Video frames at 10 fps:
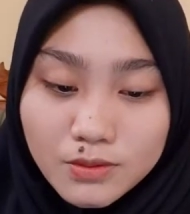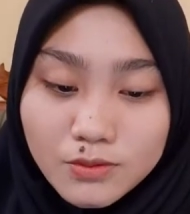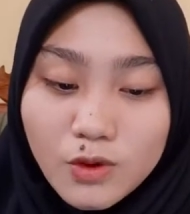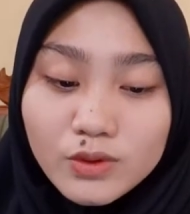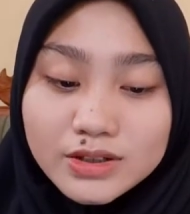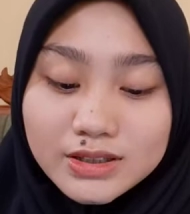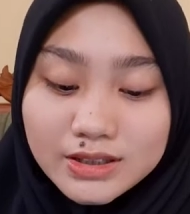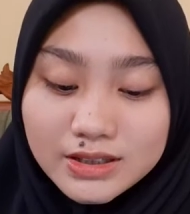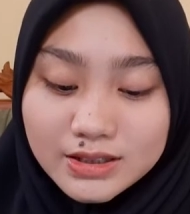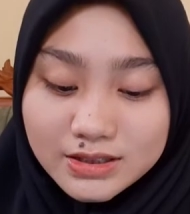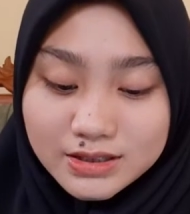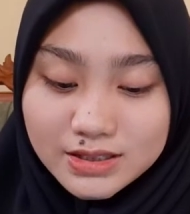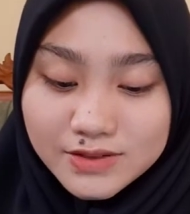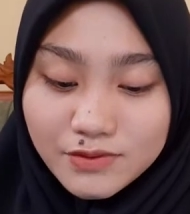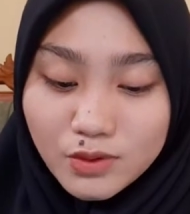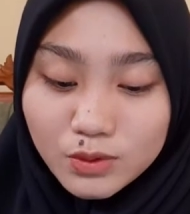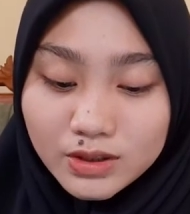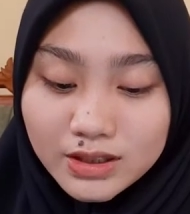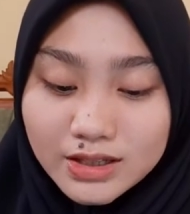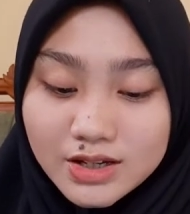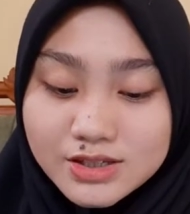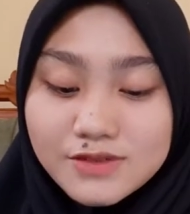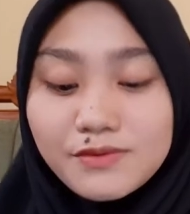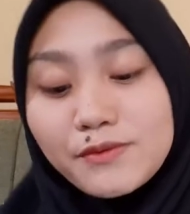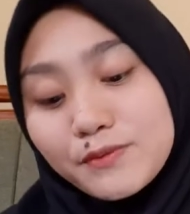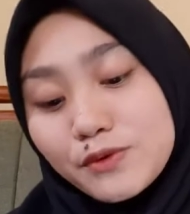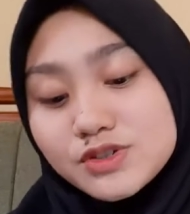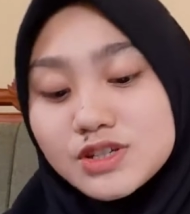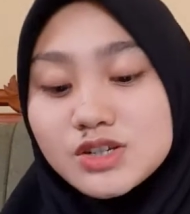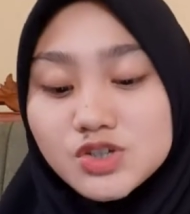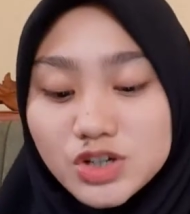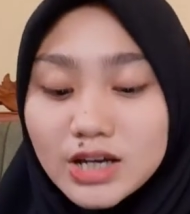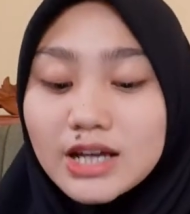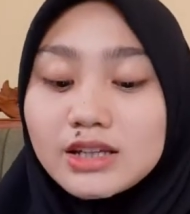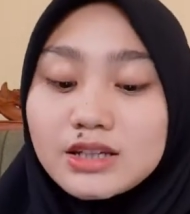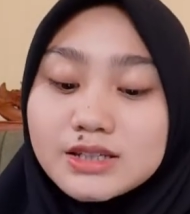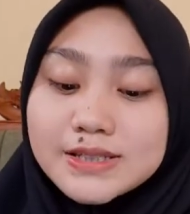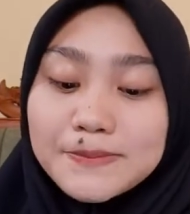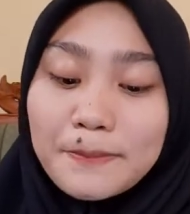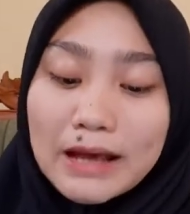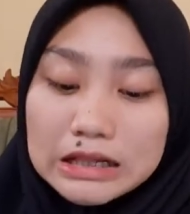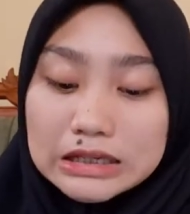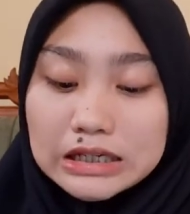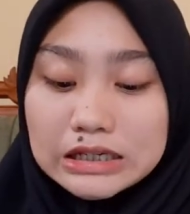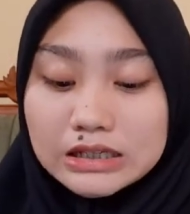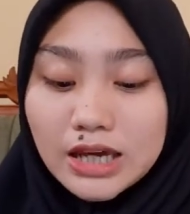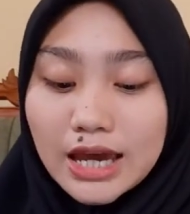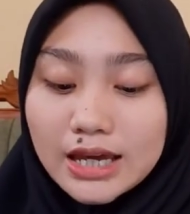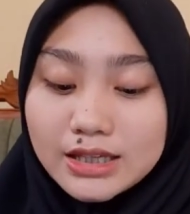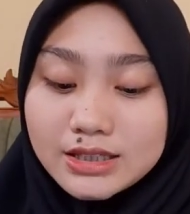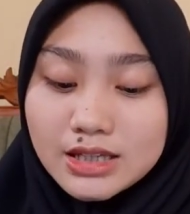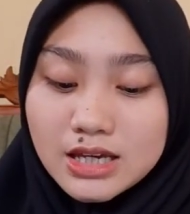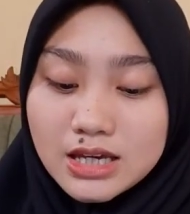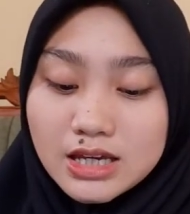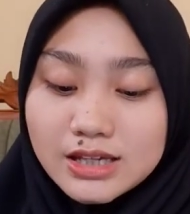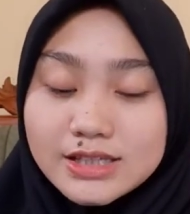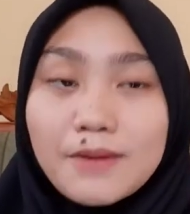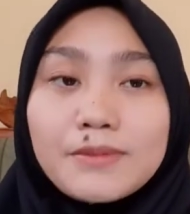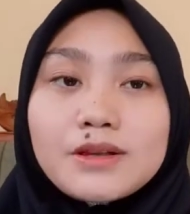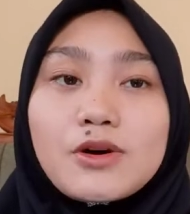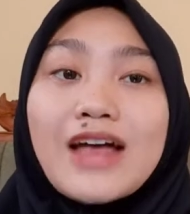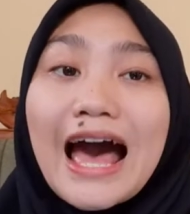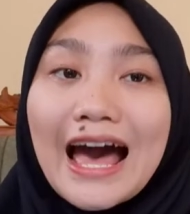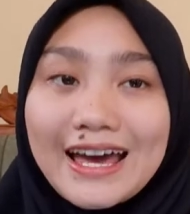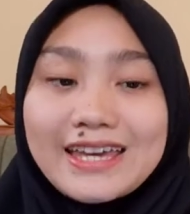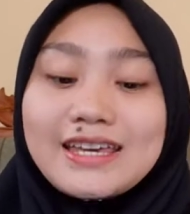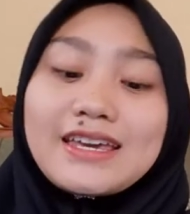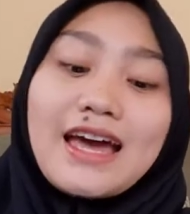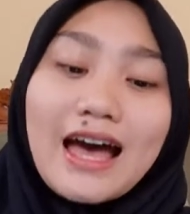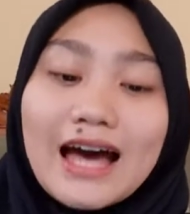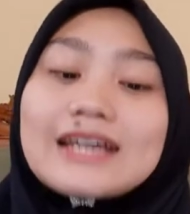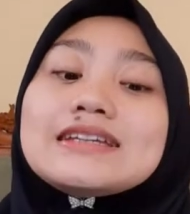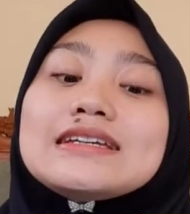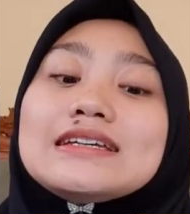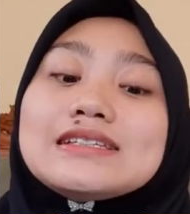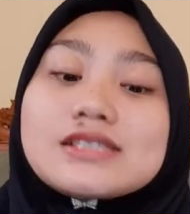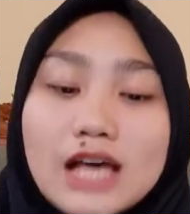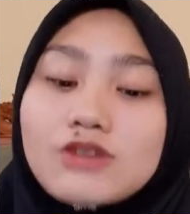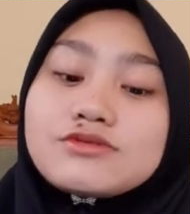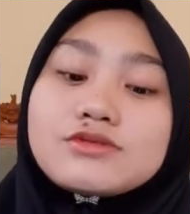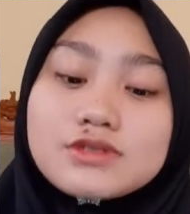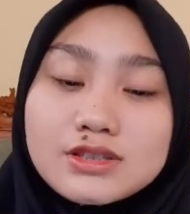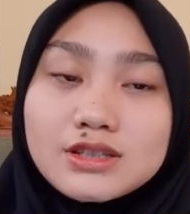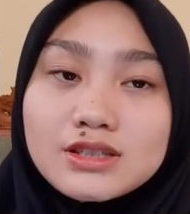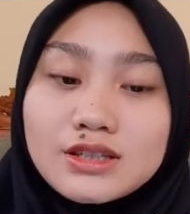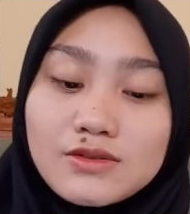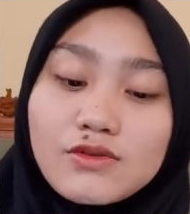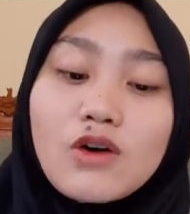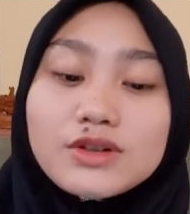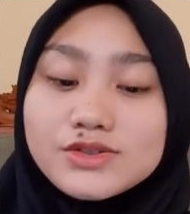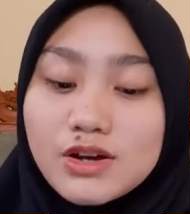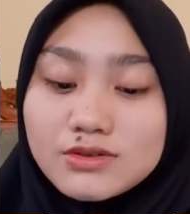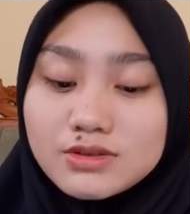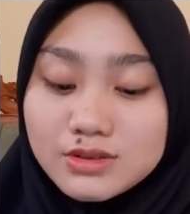Vowel, this vowel, there's a position, spelling, and example about I sound, vowel sound.